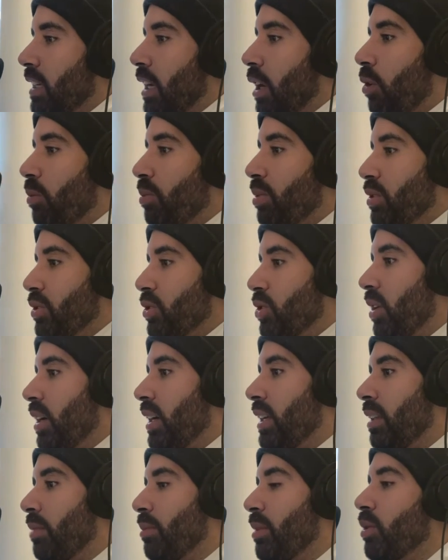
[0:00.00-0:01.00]
I hope you enjoy
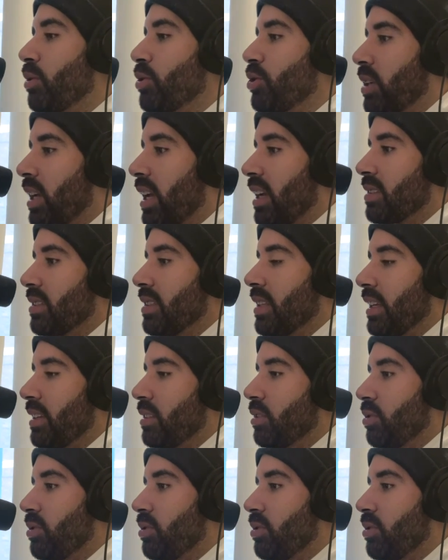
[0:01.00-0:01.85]
it. Let me know what you guys think.